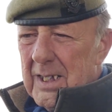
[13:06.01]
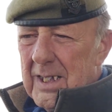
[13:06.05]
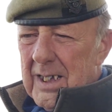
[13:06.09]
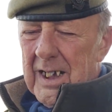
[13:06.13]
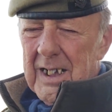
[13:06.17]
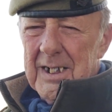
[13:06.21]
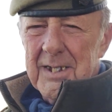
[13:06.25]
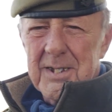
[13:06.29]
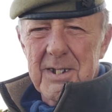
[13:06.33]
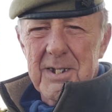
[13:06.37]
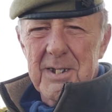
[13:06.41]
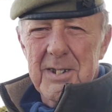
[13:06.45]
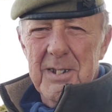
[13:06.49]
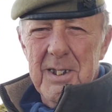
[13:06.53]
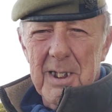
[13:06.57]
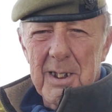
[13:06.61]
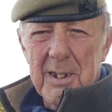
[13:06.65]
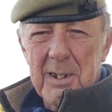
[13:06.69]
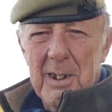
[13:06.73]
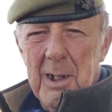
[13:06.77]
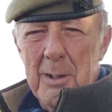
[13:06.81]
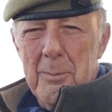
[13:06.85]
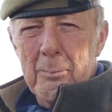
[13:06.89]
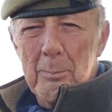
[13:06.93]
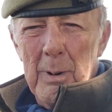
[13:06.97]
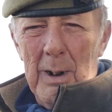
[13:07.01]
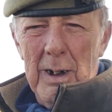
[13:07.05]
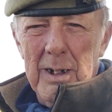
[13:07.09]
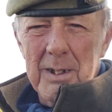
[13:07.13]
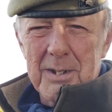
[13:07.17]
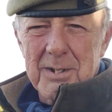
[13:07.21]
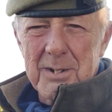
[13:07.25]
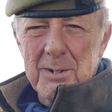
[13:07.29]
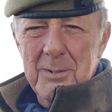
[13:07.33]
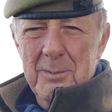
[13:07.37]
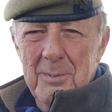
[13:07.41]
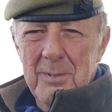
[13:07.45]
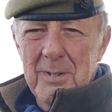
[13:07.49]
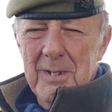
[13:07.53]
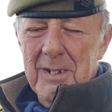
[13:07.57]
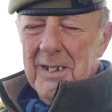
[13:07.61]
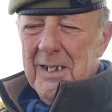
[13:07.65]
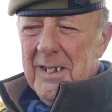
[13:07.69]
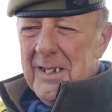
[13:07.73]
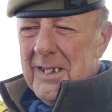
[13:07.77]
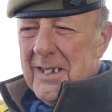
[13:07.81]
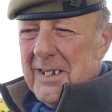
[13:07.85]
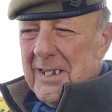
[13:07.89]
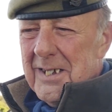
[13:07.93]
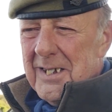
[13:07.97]
That's his nickname, Buzz.
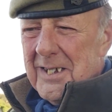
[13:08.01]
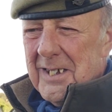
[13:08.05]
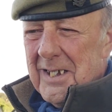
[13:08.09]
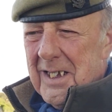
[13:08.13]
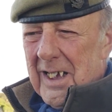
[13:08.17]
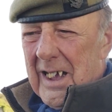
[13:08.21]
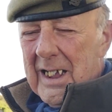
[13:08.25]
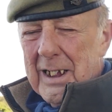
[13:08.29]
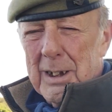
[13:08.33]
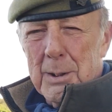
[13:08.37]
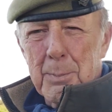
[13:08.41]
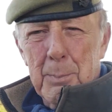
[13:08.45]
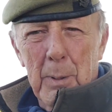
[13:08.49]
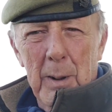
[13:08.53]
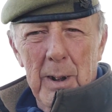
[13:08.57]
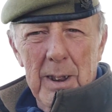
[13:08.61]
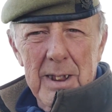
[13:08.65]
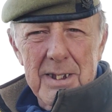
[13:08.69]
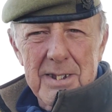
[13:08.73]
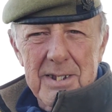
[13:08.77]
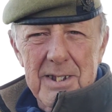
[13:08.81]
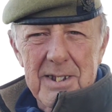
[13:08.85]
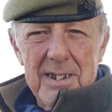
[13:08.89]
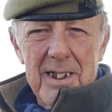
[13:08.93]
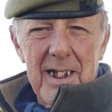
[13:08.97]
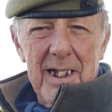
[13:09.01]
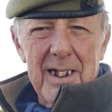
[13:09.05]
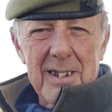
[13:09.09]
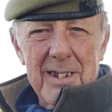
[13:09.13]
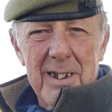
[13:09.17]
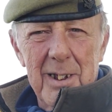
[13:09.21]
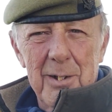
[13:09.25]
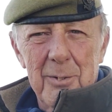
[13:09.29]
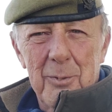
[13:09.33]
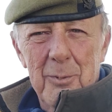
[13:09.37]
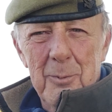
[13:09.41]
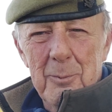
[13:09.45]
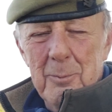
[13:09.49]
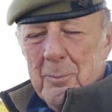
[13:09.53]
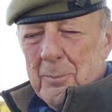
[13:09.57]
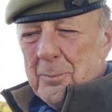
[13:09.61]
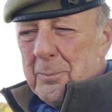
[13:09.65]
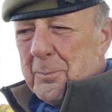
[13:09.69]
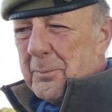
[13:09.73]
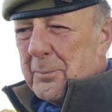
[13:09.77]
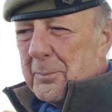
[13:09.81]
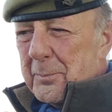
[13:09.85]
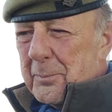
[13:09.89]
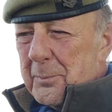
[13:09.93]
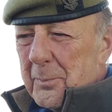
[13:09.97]
Ex-police detective.
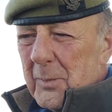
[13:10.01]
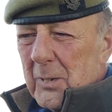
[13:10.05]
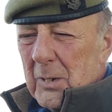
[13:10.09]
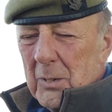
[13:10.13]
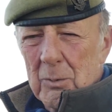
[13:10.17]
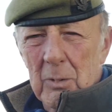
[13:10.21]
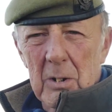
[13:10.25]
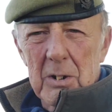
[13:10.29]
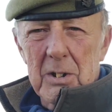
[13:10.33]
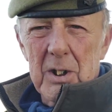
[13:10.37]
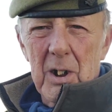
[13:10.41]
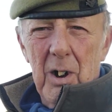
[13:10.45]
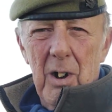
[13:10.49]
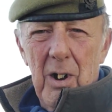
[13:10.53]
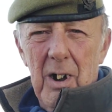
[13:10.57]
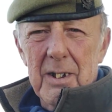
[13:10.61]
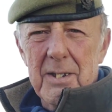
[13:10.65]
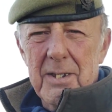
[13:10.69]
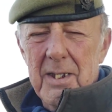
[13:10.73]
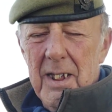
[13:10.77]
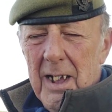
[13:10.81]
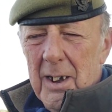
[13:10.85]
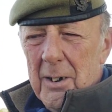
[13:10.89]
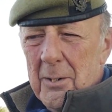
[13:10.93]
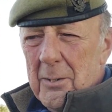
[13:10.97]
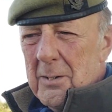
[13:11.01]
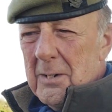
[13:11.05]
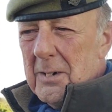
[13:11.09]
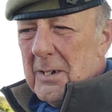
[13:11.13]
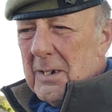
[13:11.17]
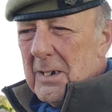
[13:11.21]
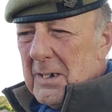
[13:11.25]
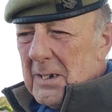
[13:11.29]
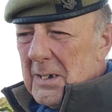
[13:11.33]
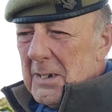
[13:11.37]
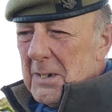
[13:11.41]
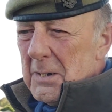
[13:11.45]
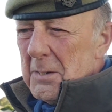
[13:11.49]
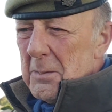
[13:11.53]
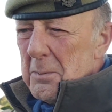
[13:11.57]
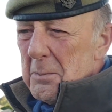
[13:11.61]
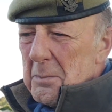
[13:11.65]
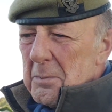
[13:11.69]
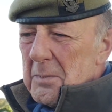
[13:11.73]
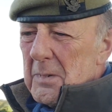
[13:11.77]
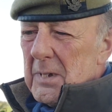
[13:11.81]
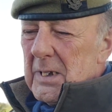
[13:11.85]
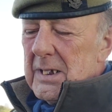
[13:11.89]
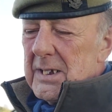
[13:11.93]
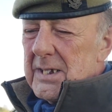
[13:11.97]
Retired now.
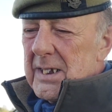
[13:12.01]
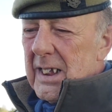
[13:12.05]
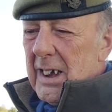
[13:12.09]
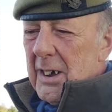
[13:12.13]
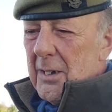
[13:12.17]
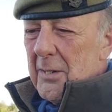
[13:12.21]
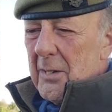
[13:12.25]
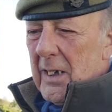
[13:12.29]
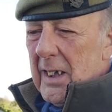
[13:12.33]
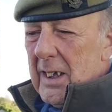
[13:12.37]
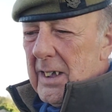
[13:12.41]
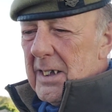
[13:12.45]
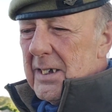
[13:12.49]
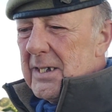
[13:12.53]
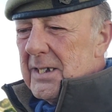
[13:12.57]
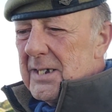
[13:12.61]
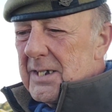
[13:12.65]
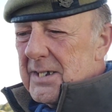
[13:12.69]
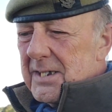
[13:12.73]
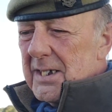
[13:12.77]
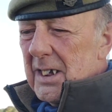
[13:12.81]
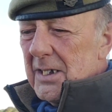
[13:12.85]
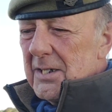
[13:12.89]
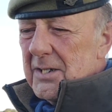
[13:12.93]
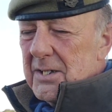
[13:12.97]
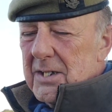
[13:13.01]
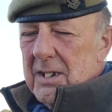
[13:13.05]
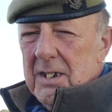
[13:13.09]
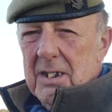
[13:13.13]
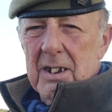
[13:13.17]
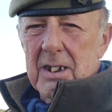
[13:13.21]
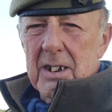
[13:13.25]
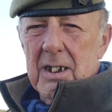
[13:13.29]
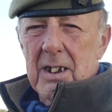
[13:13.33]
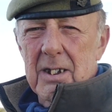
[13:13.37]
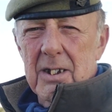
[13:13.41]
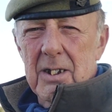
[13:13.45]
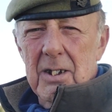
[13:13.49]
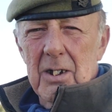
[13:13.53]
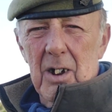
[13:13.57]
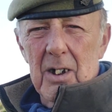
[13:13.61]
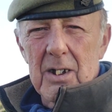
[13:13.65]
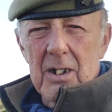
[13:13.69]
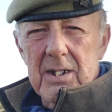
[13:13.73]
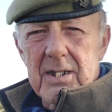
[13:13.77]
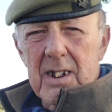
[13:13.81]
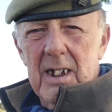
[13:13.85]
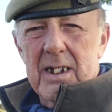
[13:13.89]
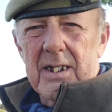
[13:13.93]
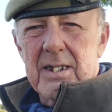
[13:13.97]
He's out there. His son's in the
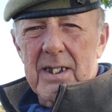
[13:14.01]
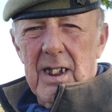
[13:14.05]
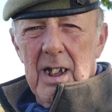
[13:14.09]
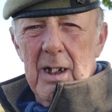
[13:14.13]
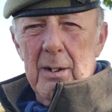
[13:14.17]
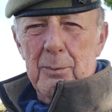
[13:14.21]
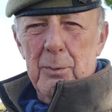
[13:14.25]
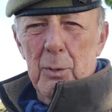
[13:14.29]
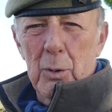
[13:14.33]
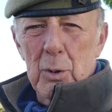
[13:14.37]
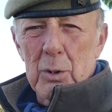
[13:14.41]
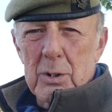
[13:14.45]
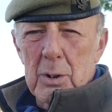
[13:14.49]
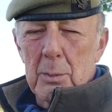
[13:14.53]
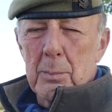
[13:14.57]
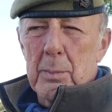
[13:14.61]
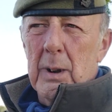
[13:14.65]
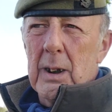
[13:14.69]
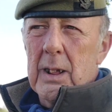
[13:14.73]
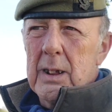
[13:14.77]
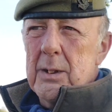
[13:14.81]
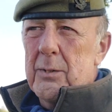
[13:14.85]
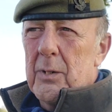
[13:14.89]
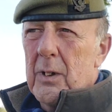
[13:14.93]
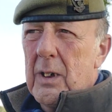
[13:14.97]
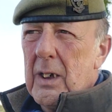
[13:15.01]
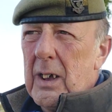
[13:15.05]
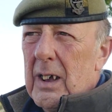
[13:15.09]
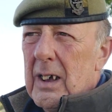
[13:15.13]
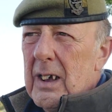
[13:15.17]
United States Air Force, I believe.